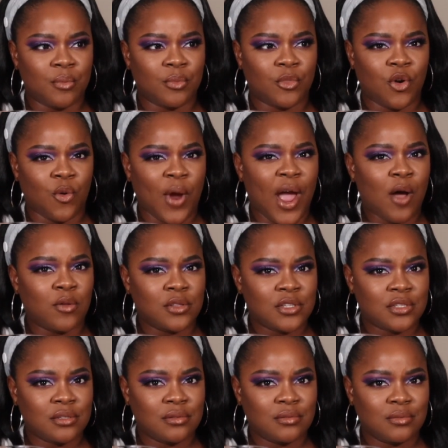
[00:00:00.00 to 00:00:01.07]

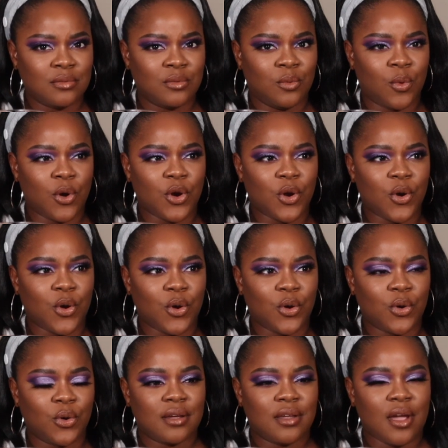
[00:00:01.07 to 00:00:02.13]
grounds. What are
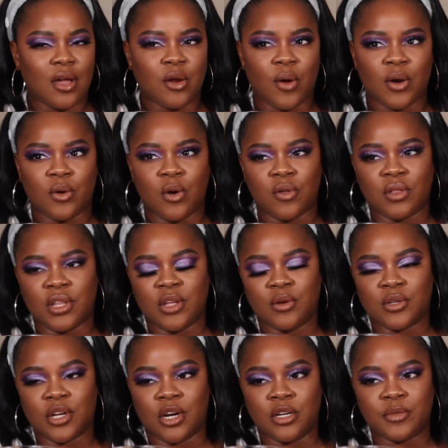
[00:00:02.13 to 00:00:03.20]
her, yeah, no, I don't know the legal
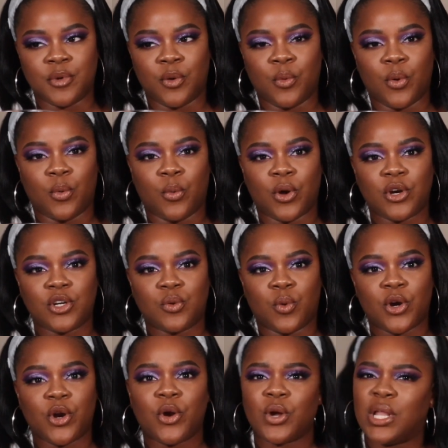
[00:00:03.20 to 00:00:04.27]
terms, but what
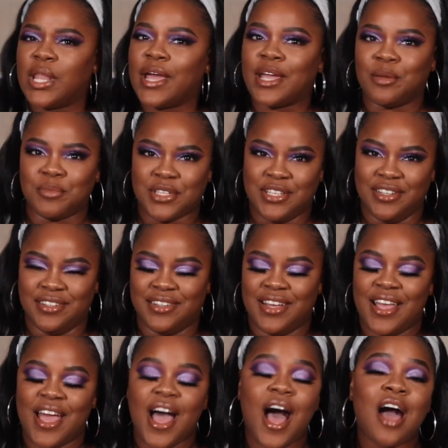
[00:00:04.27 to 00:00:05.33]
are her claims?
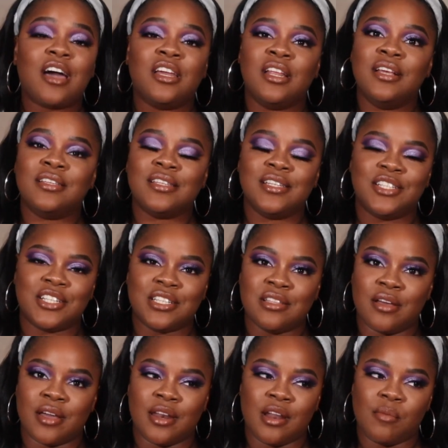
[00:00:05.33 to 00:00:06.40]
I could easily just
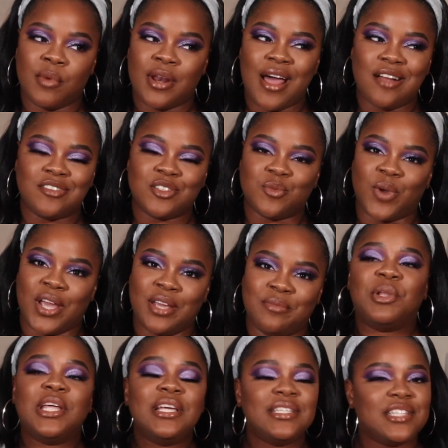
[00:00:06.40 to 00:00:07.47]
look it up, but I'll just wait.
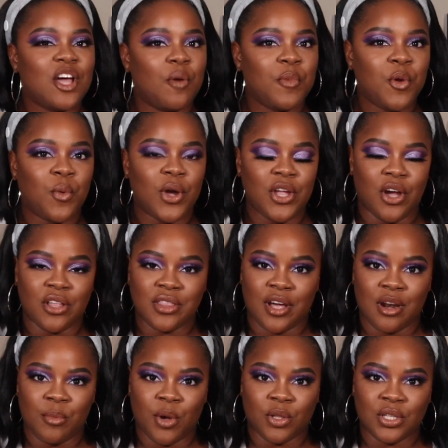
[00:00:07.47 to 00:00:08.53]
Please tell me what y'all thought
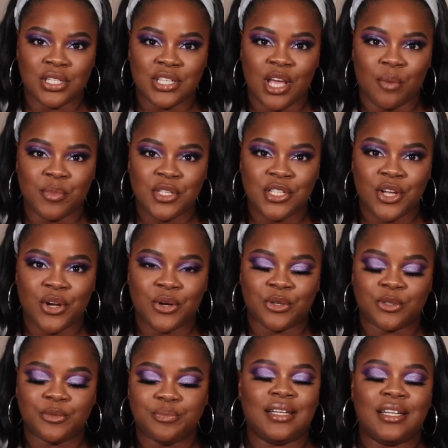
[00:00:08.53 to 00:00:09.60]
about this
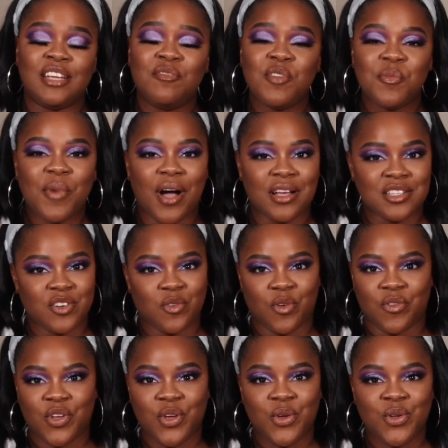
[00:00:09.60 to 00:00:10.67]
episode. Leave me positive
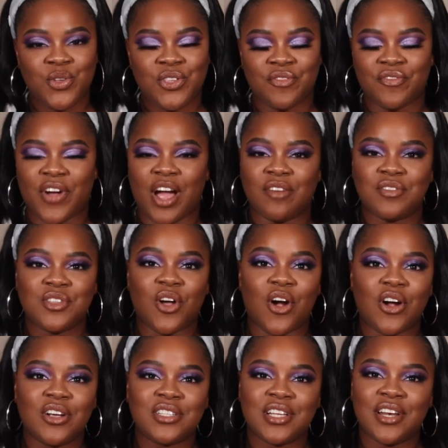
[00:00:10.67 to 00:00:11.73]
reviews and 5
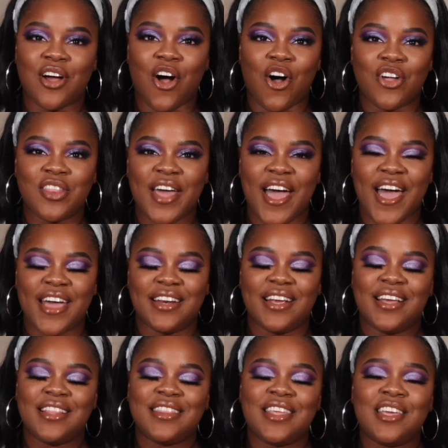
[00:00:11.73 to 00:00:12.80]
stars and all of that.
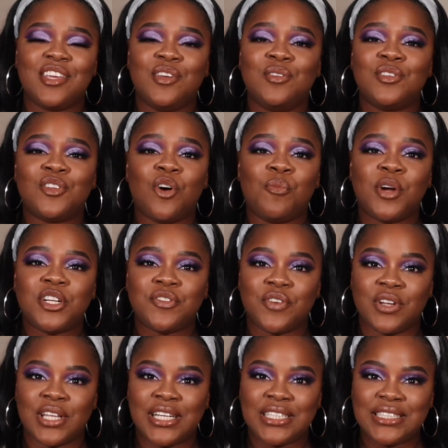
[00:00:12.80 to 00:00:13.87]
Thank you so much for
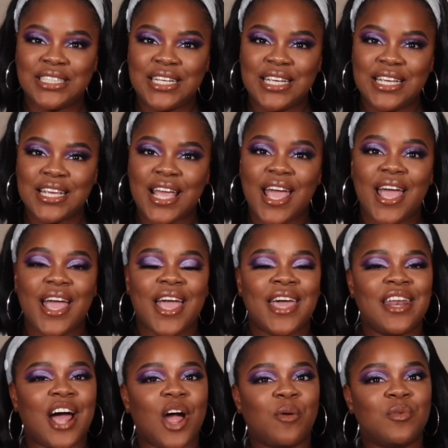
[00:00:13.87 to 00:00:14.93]
listening,
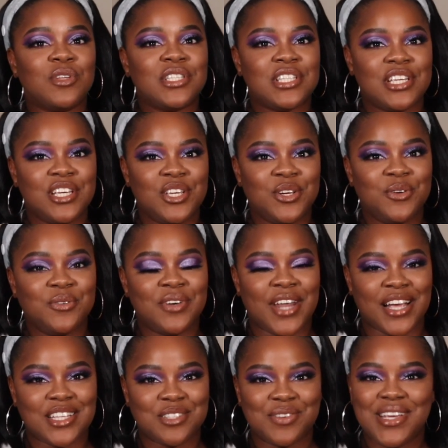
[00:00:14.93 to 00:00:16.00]
and I will see you
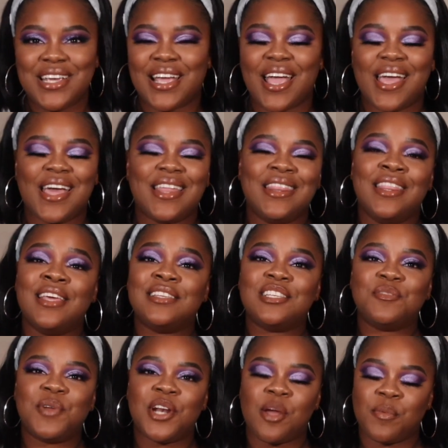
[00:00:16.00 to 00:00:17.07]
next week. This has
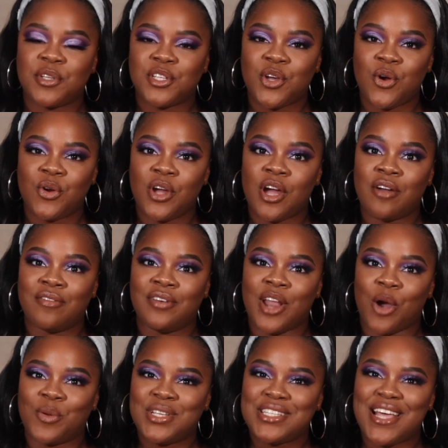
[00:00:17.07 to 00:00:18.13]
been an episode of
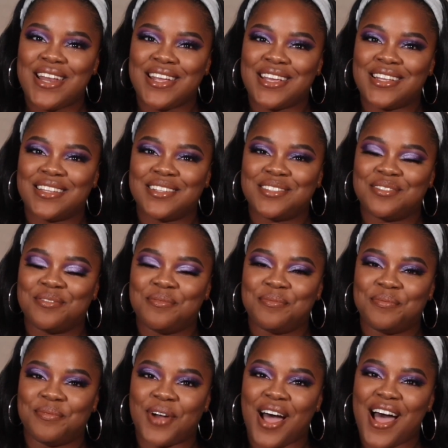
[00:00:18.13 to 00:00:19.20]
Now We Said It.
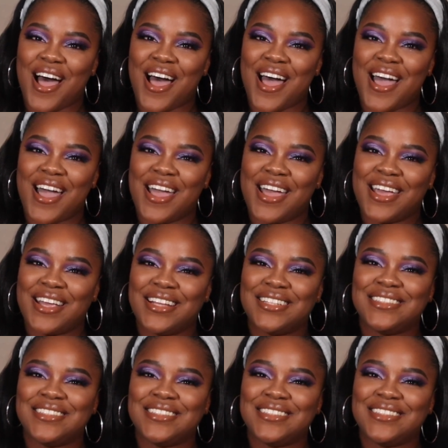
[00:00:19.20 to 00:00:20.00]
Bye.